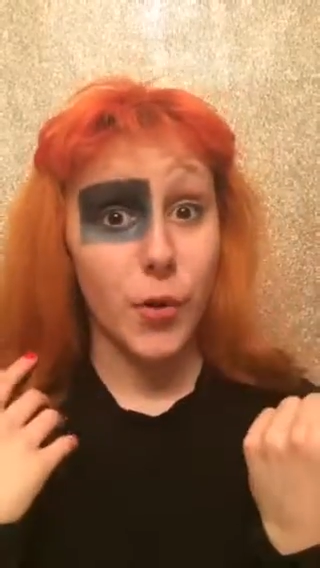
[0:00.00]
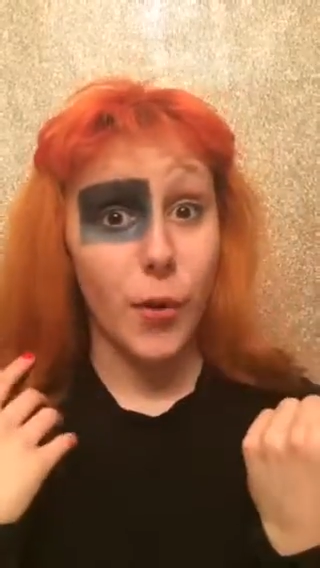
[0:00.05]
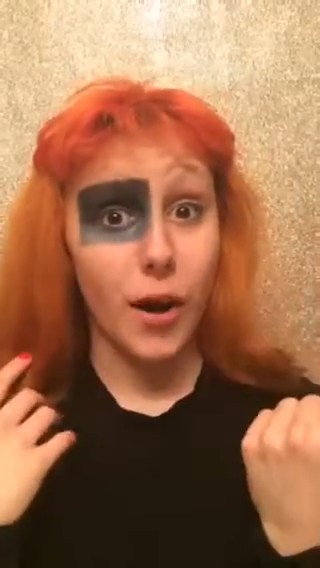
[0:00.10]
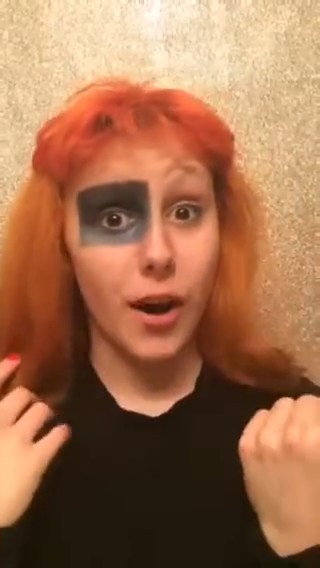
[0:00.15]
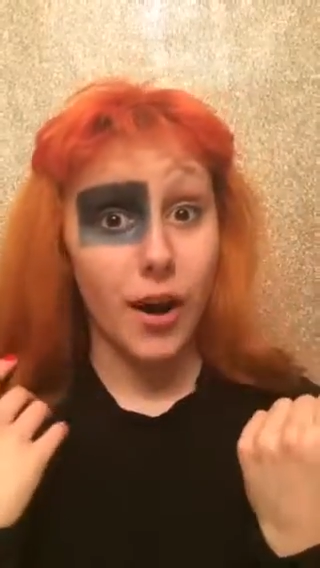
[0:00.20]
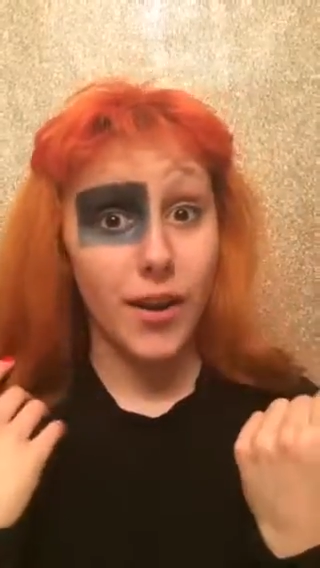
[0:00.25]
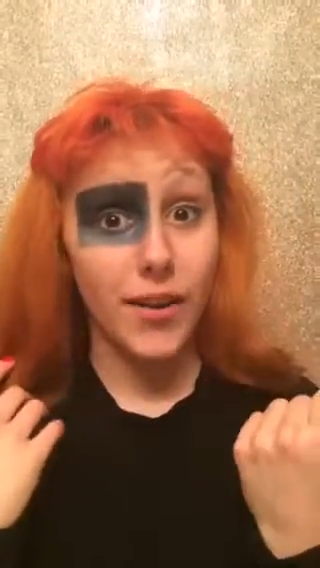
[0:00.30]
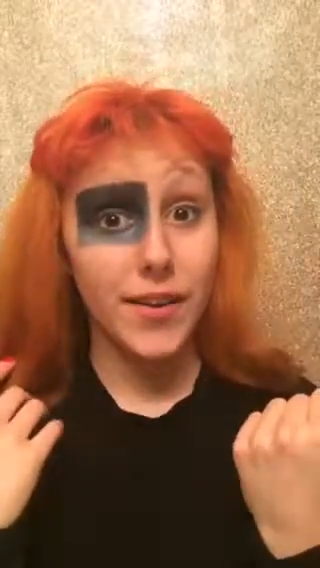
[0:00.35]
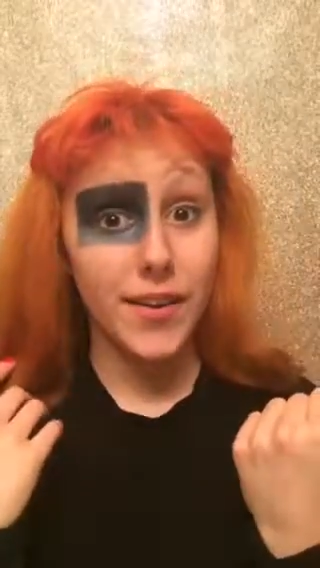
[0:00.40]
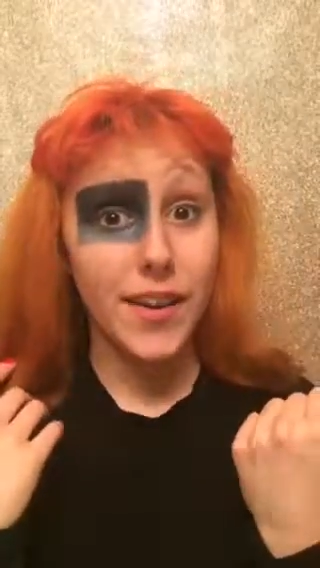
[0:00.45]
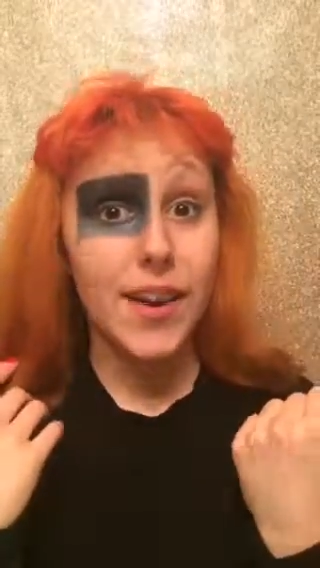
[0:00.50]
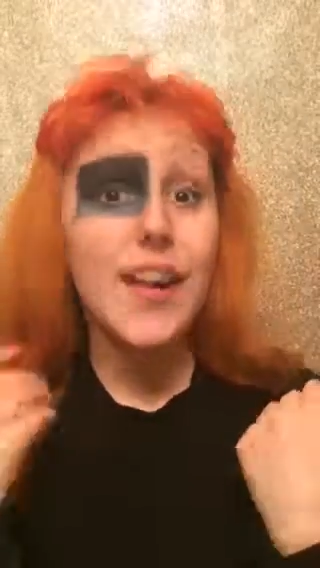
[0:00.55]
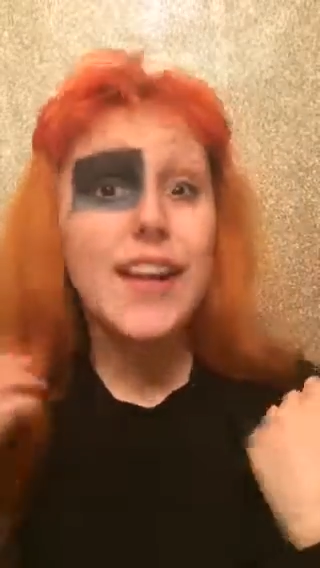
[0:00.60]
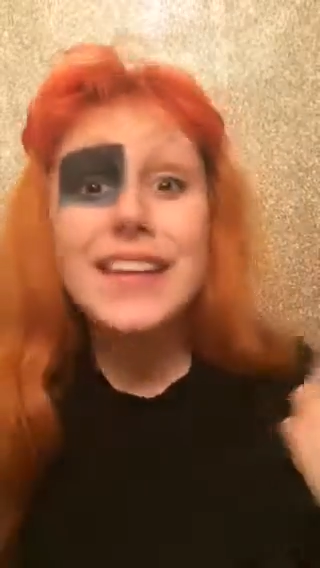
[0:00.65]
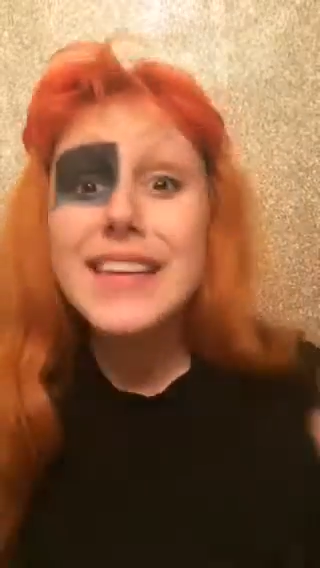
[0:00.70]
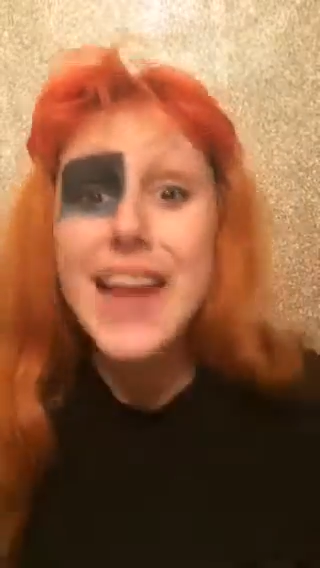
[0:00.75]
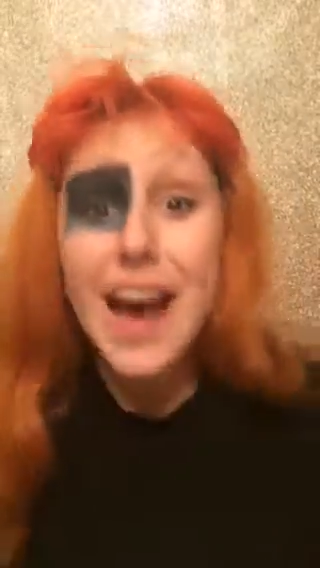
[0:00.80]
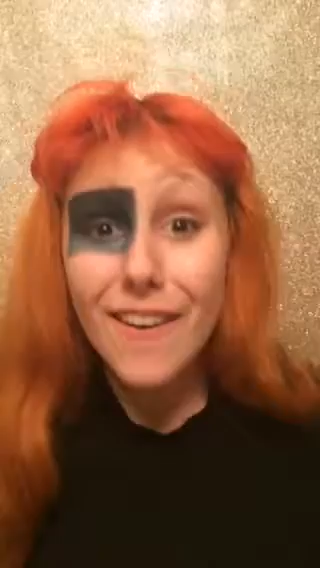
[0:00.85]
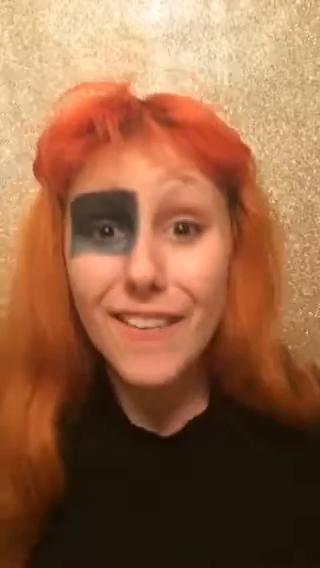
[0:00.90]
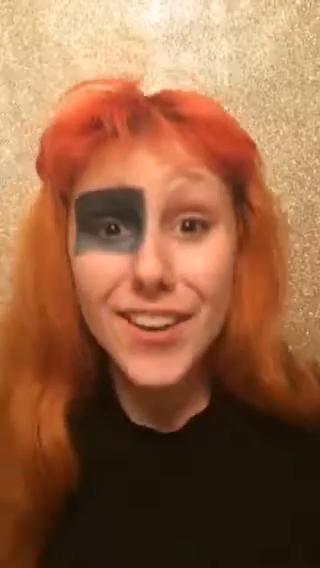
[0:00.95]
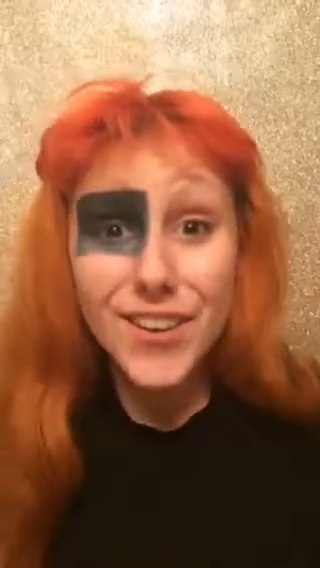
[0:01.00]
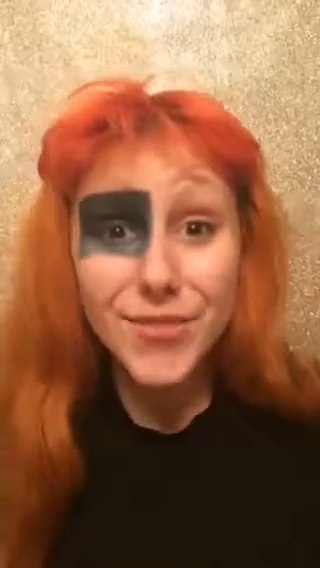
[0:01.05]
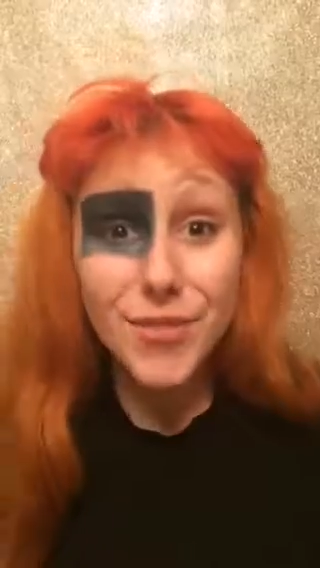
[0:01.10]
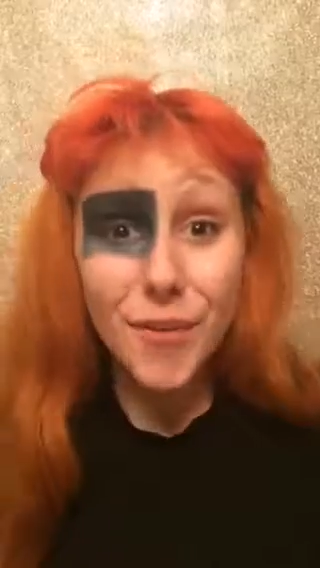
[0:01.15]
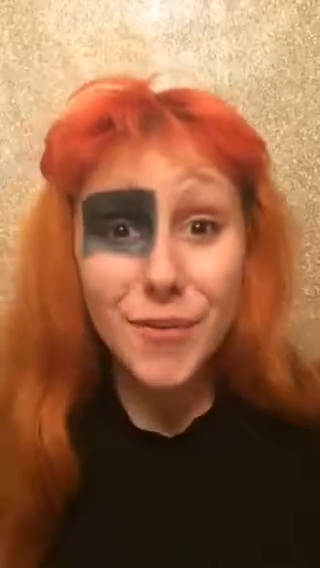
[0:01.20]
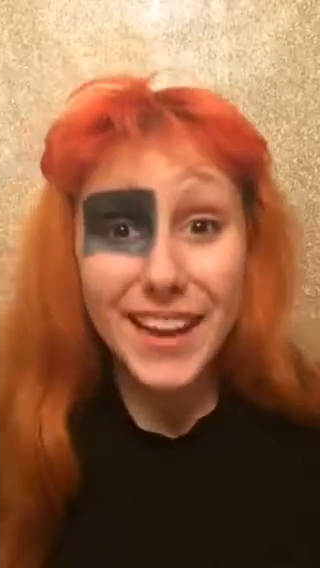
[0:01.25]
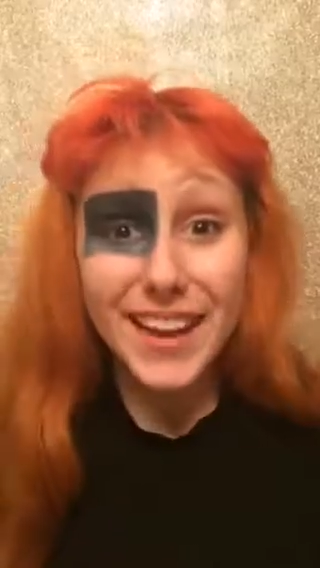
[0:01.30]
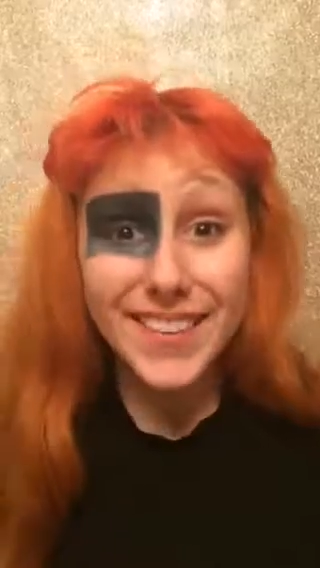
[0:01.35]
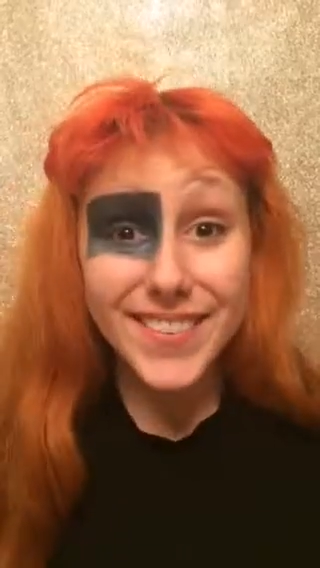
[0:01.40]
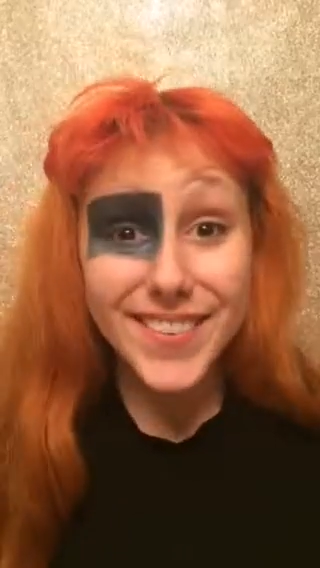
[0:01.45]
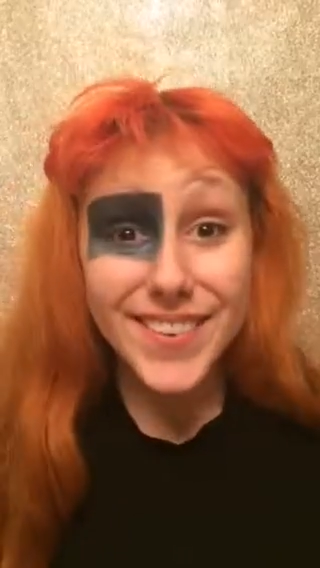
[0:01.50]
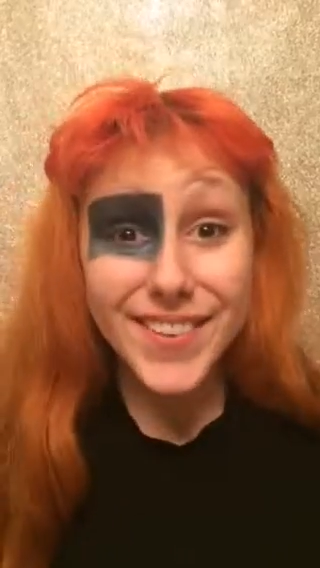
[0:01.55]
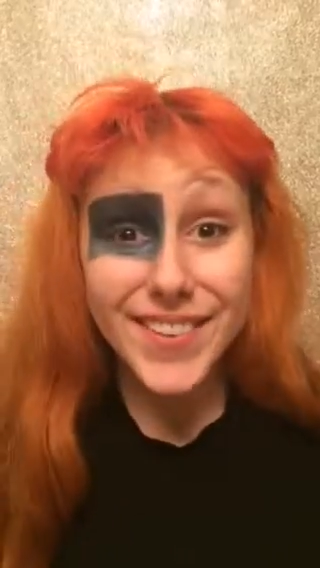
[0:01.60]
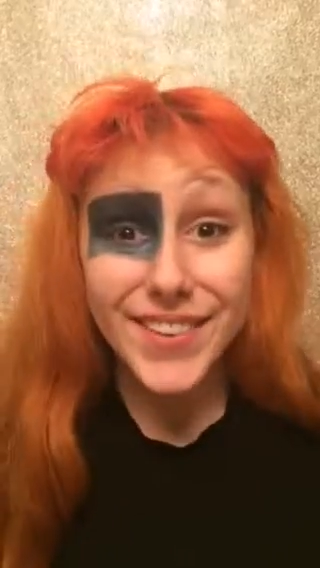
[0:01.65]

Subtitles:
on, now guess what we get to